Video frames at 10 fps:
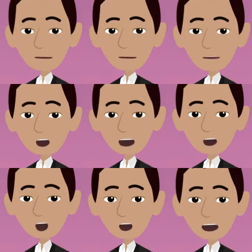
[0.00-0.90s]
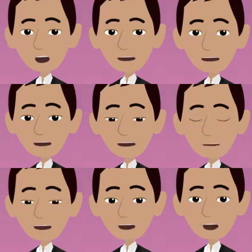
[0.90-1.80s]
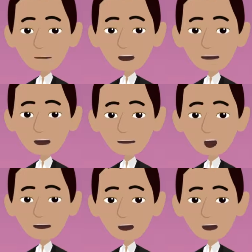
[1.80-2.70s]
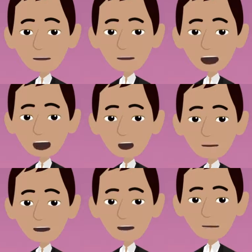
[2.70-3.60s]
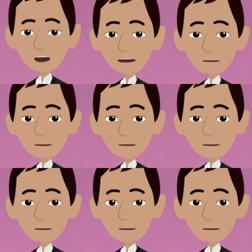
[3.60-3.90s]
The ideologies upon your planet of denial are, in a sense,